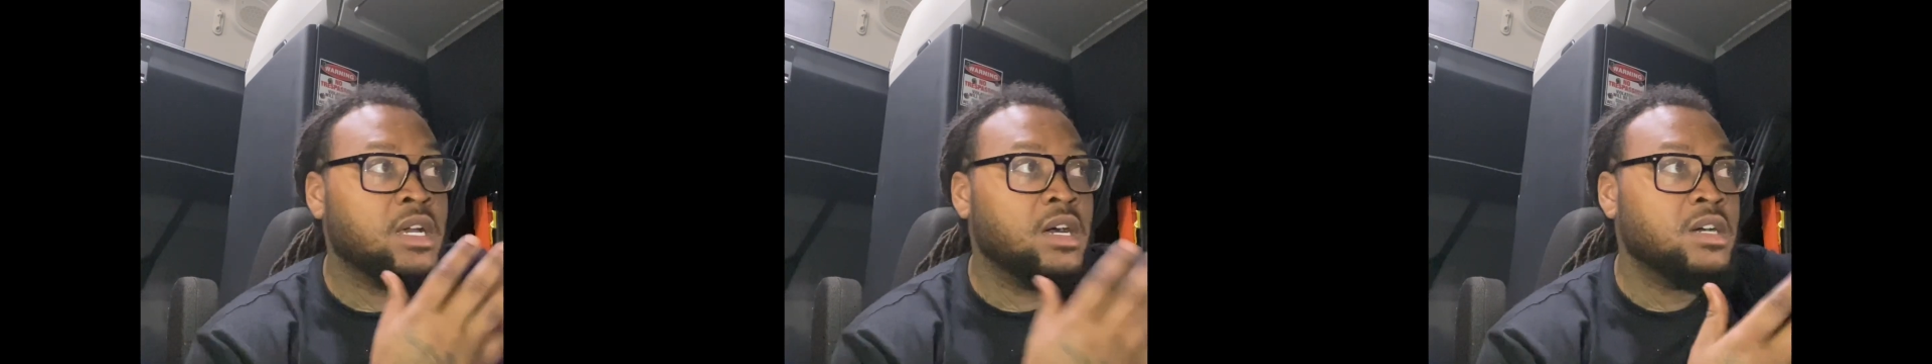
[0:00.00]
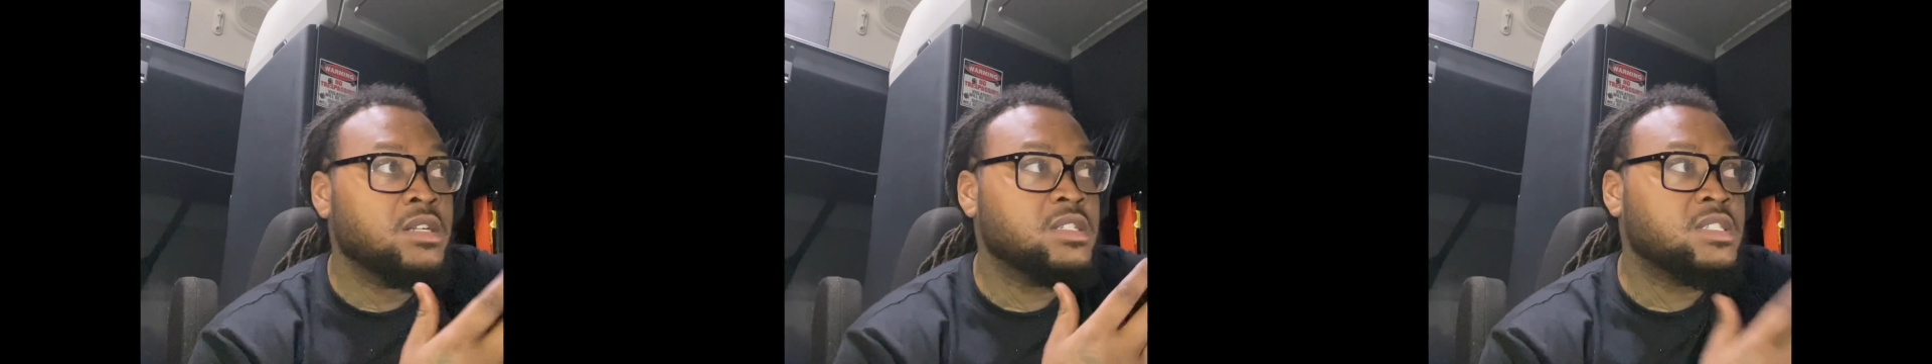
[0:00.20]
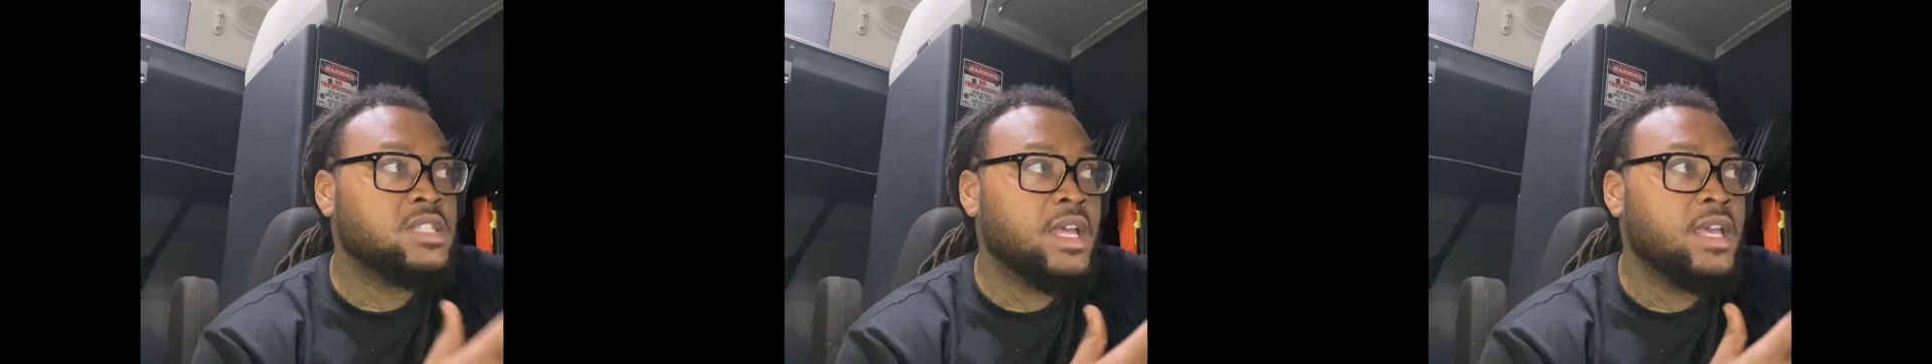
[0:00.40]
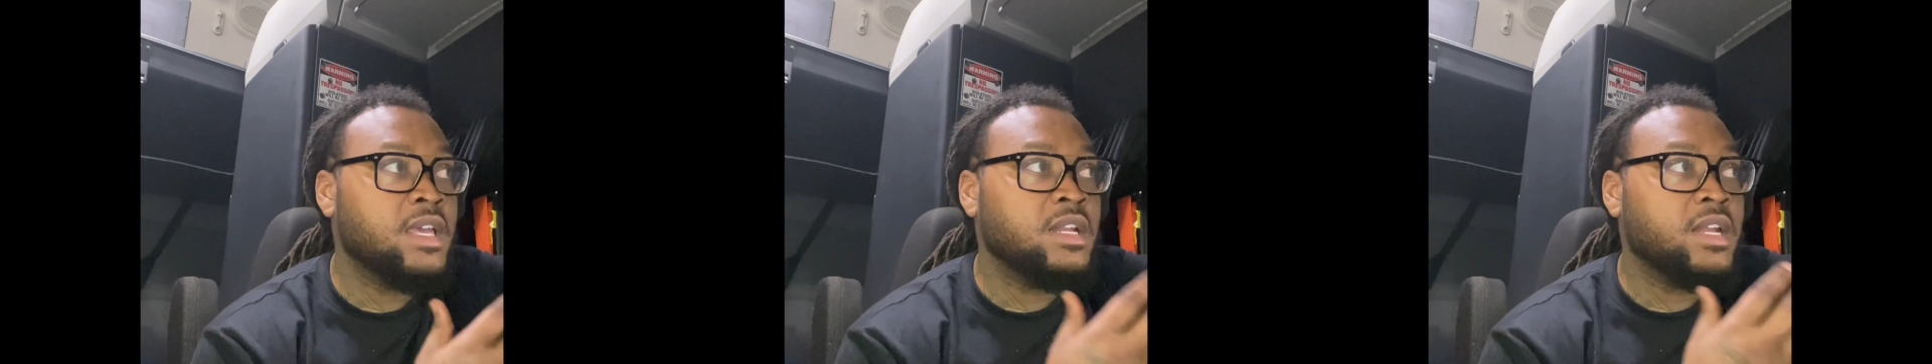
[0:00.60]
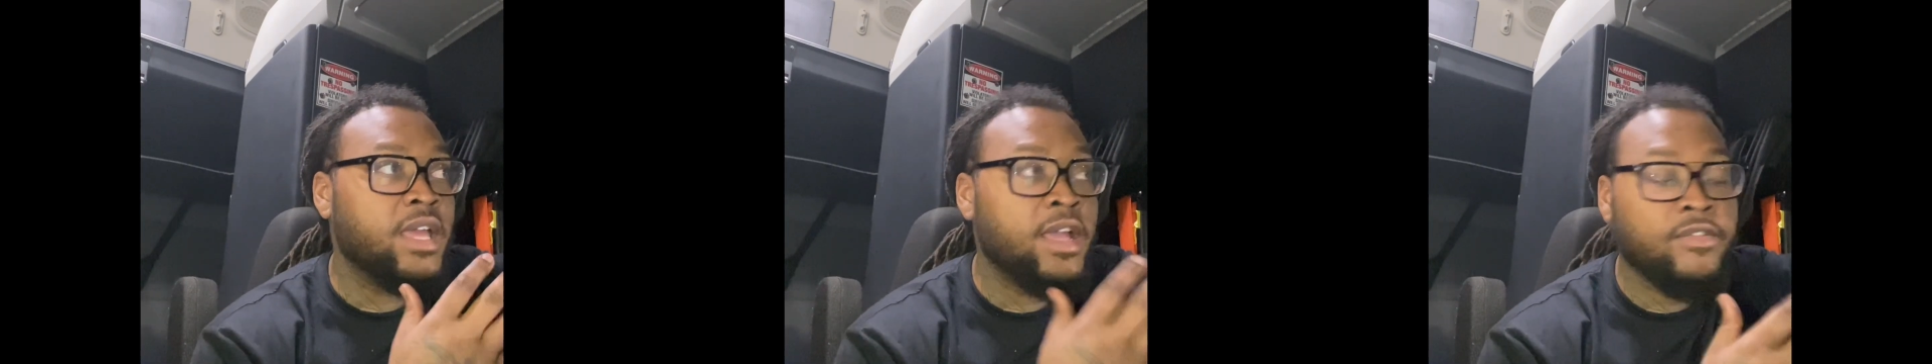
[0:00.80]

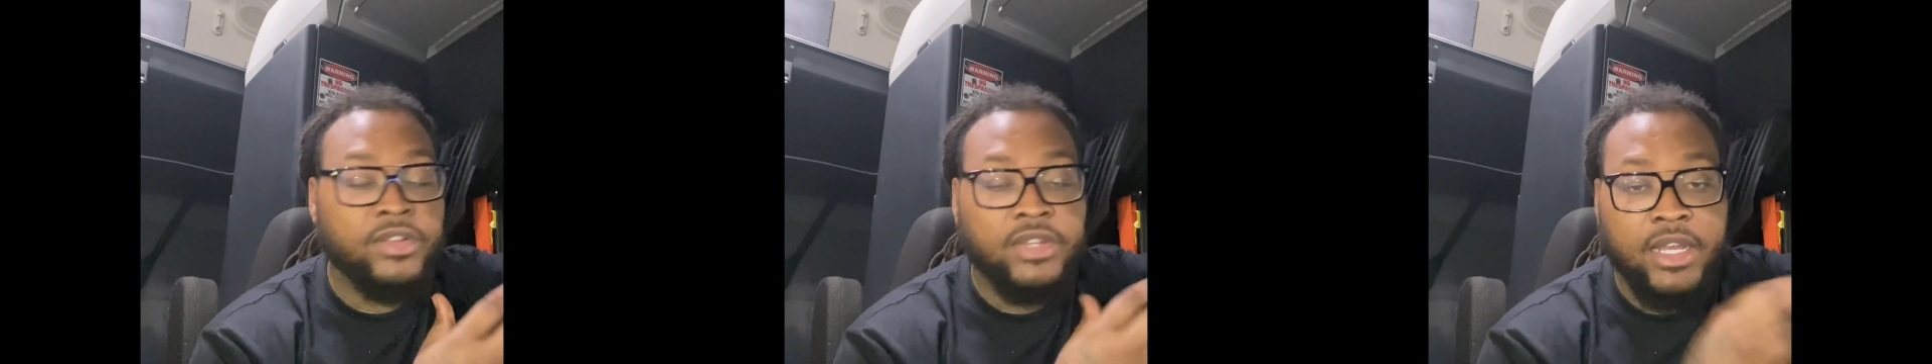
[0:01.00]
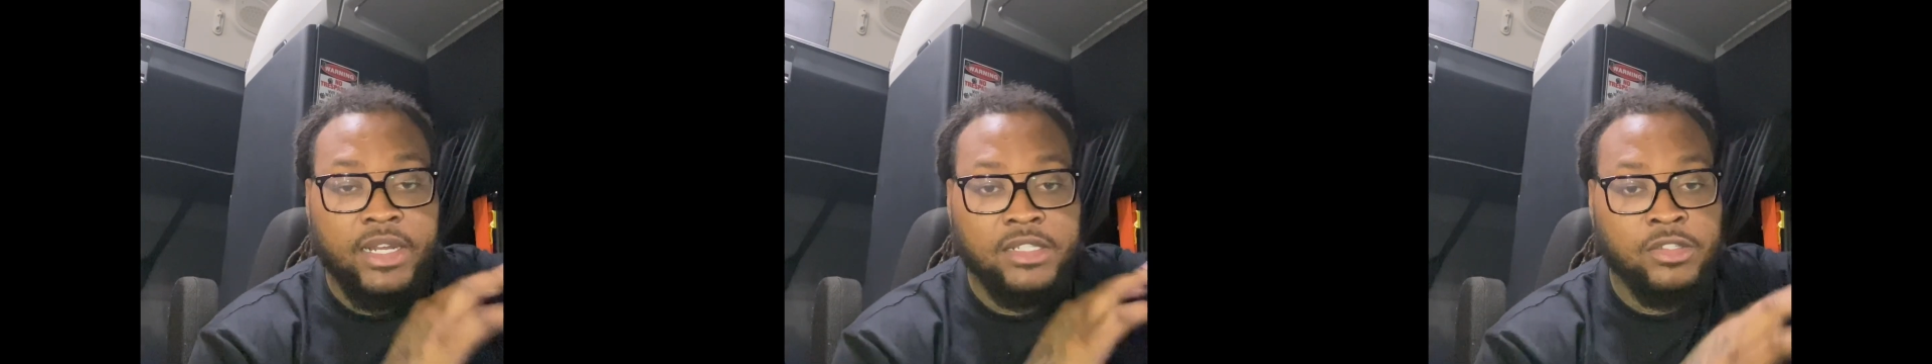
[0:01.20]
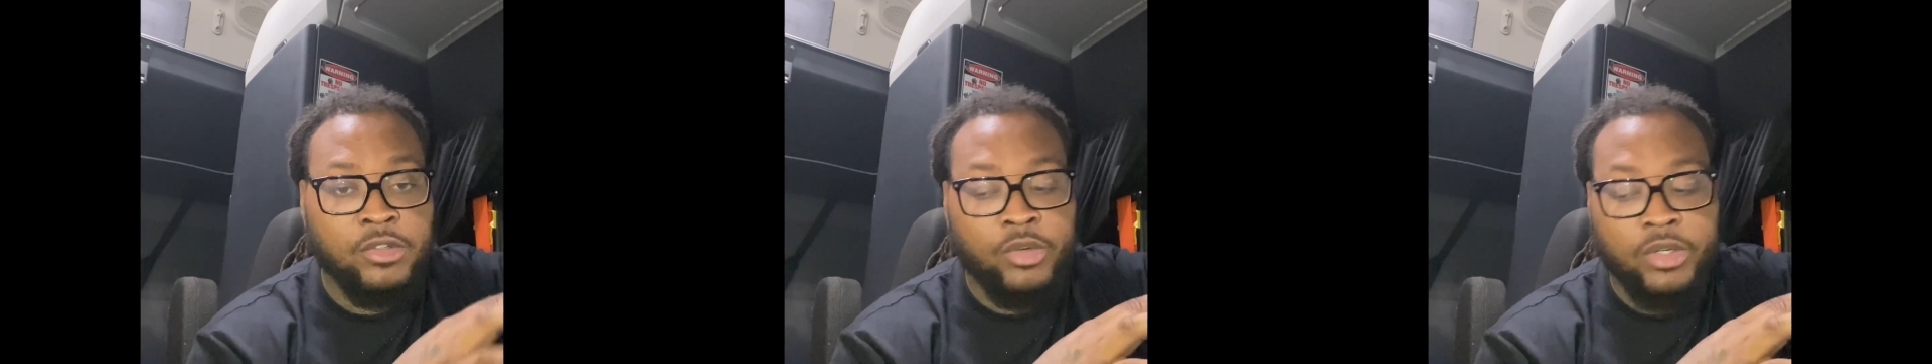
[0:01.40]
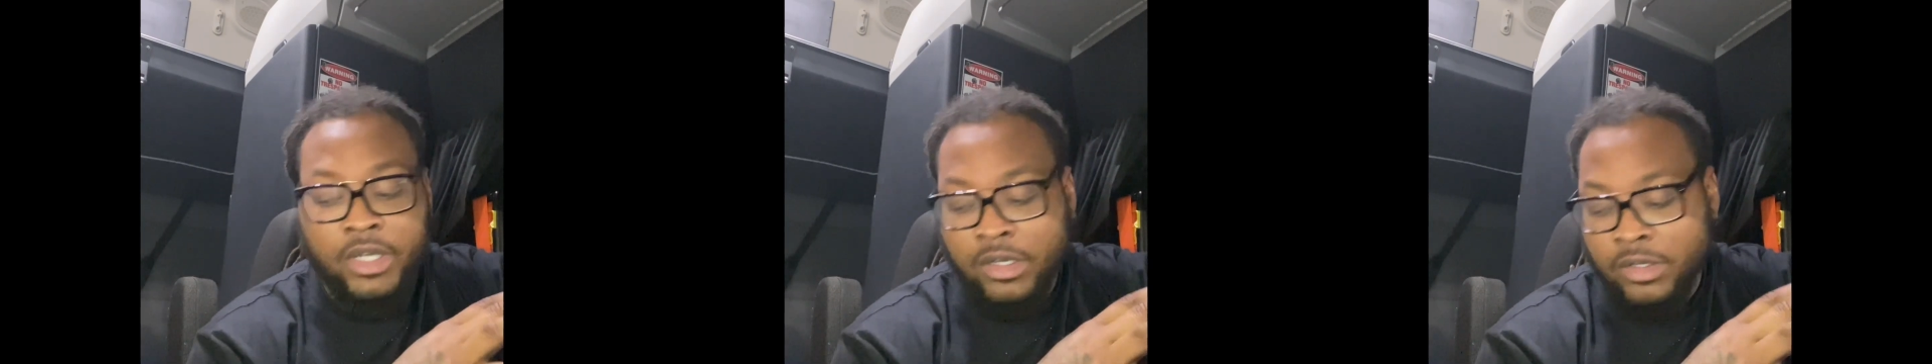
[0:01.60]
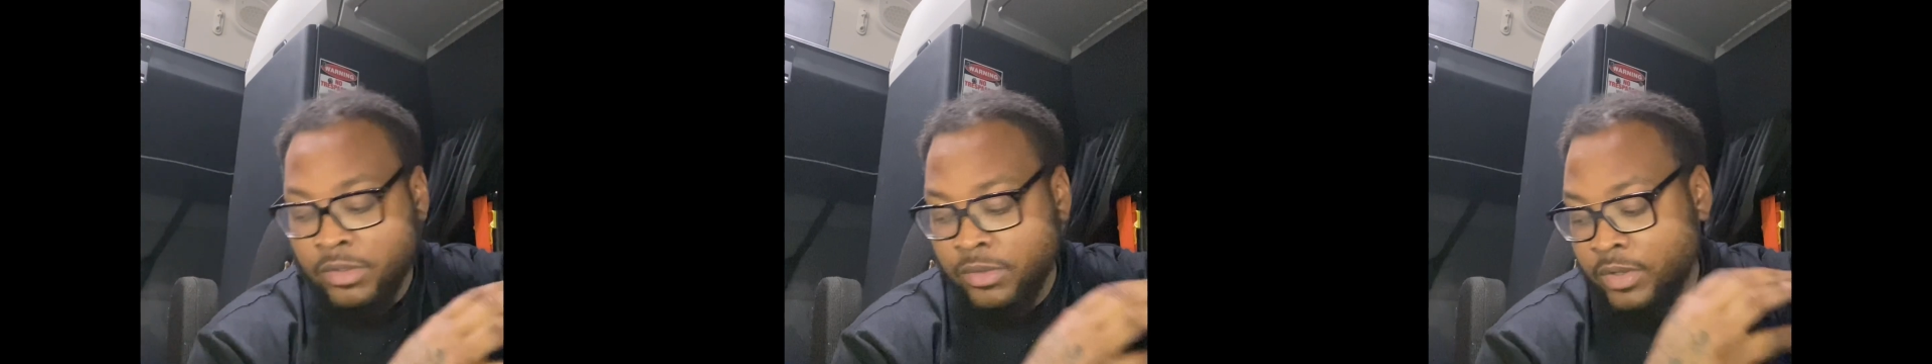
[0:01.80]
understand everything that's going
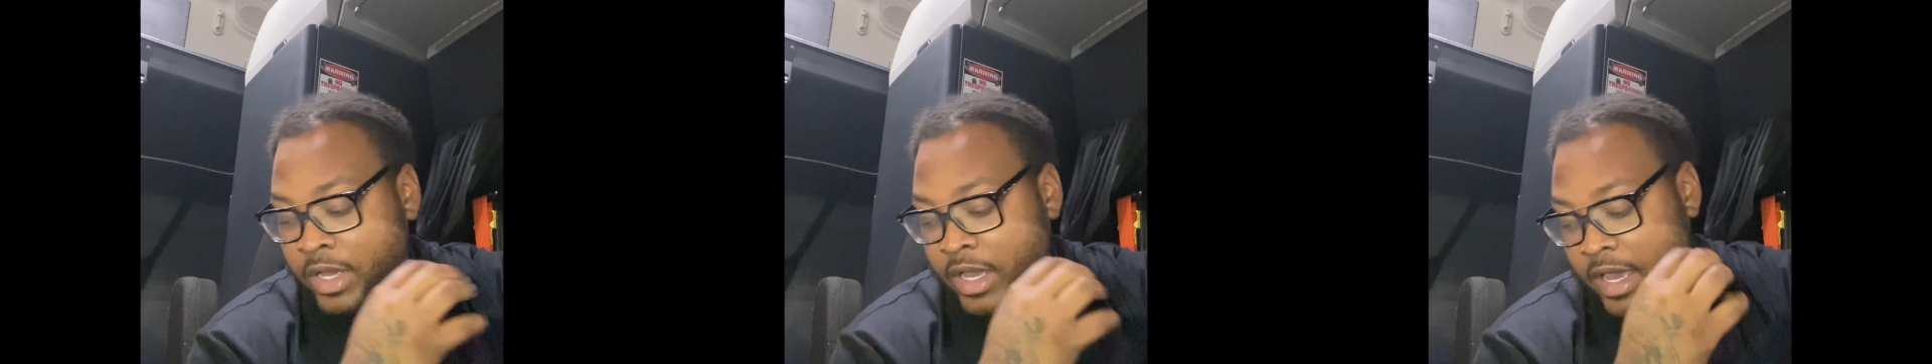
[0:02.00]
on